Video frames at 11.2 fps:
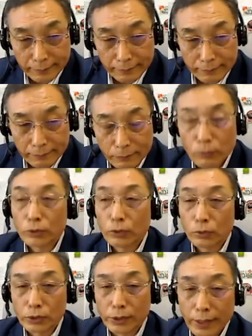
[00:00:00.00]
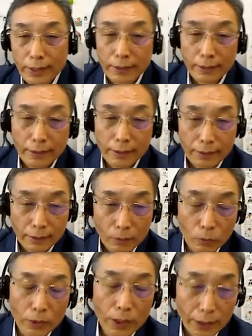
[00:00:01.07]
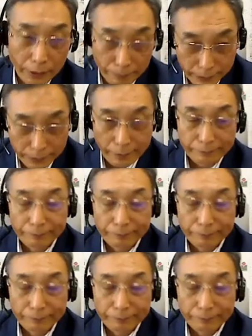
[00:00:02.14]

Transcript: So uh, these are the examples.